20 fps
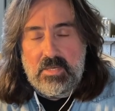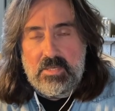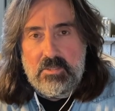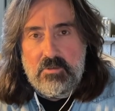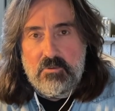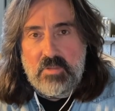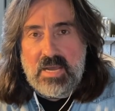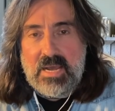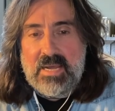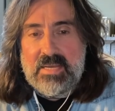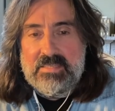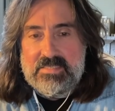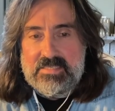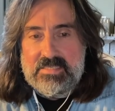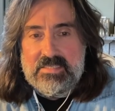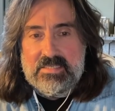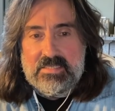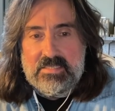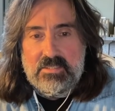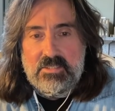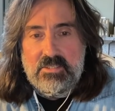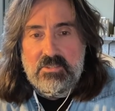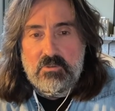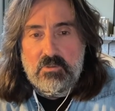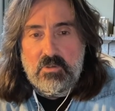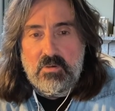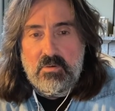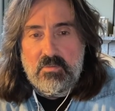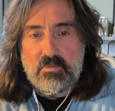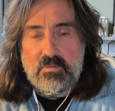You know, that idea, you
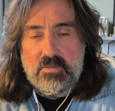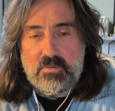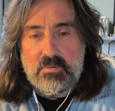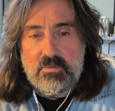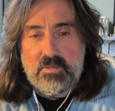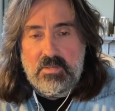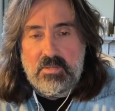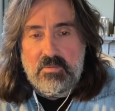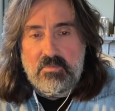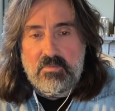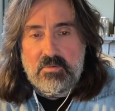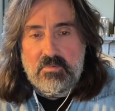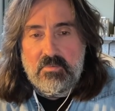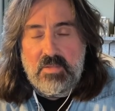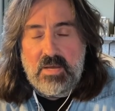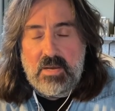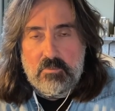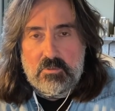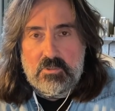know, that that